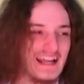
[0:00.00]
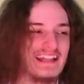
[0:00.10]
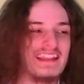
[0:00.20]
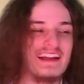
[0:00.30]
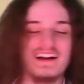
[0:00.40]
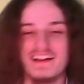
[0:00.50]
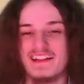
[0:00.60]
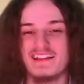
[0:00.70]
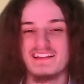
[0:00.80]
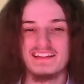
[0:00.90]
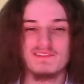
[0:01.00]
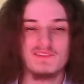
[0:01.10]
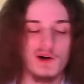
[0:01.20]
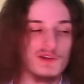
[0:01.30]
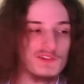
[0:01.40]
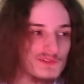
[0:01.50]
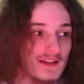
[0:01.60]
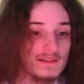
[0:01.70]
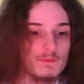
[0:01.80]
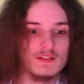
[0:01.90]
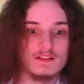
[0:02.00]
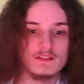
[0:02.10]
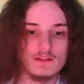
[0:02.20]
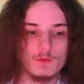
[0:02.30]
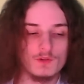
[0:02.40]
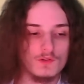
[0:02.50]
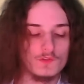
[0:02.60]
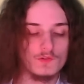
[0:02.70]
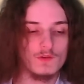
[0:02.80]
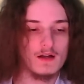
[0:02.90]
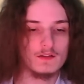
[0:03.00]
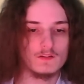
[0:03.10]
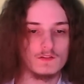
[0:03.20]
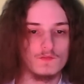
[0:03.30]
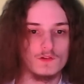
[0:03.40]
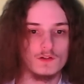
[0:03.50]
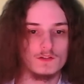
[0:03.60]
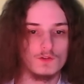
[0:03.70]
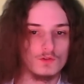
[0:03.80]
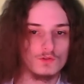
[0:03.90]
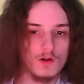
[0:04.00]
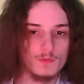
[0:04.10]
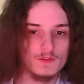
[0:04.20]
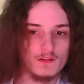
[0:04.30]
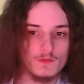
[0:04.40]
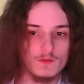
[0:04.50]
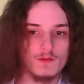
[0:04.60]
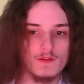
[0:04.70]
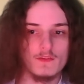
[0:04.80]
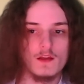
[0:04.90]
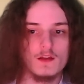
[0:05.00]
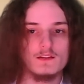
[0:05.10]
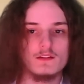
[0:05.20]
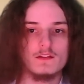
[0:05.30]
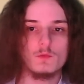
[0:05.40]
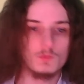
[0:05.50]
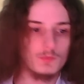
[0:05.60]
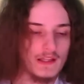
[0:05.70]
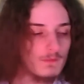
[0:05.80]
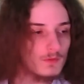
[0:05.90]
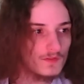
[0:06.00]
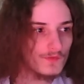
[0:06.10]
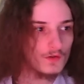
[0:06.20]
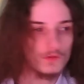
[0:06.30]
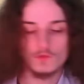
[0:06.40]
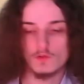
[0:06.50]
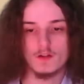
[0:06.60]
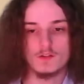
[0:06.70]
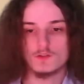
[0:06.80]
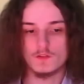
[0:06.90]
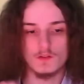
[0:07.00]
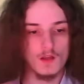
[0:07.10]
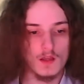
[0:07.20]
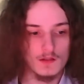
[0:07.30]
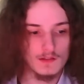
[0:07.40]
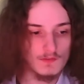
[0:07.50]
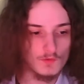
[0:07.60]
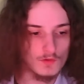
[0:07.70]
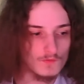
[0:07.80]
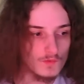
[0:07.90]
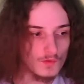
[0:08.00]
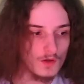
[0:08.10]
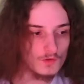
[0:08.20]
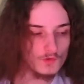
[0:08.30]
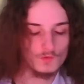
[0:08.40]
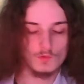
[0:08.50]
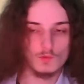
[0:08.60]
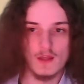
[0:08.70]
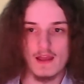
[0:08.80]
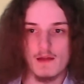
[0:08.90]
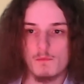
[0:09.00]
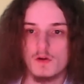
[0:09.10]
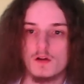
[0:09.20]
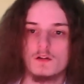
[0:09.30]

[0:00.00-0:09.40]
and leave auto running, because someone also asked for a non-commentary run that they would be able to follow. So I'll just give you a full auto, no cam.